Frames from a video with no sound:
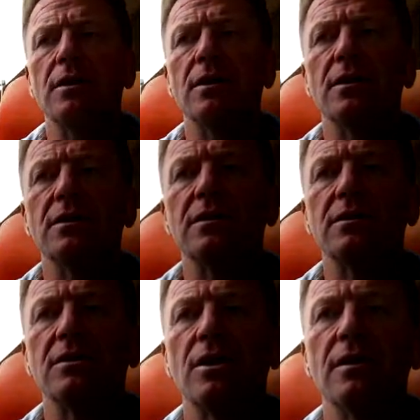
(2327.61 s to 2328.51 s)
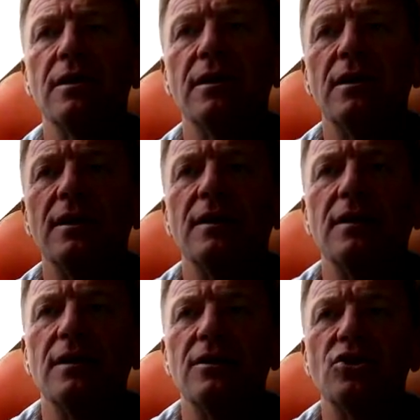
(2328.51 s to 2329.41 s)
Uh,
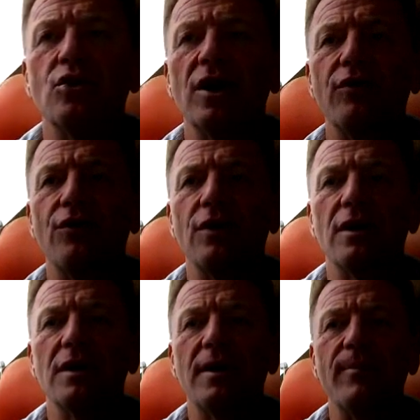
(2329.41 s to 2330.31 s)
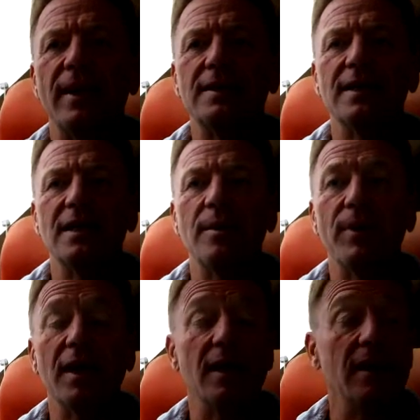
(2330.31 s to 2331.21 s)
sorry for the mess at the
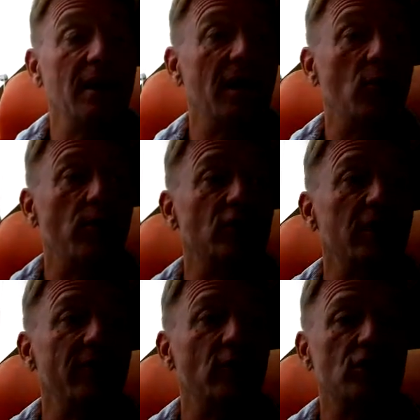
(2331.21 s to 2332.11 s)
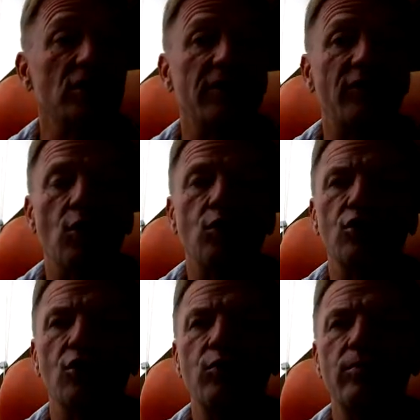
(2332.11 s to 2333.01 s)
beginning. I obviously was in the wrong
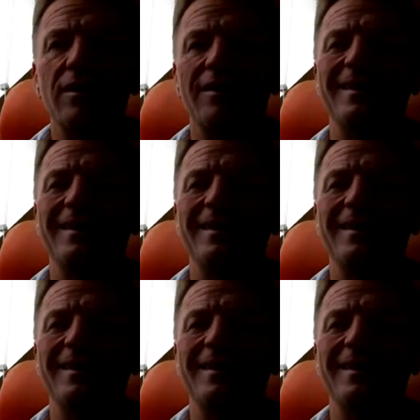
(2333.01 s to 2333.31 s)
room.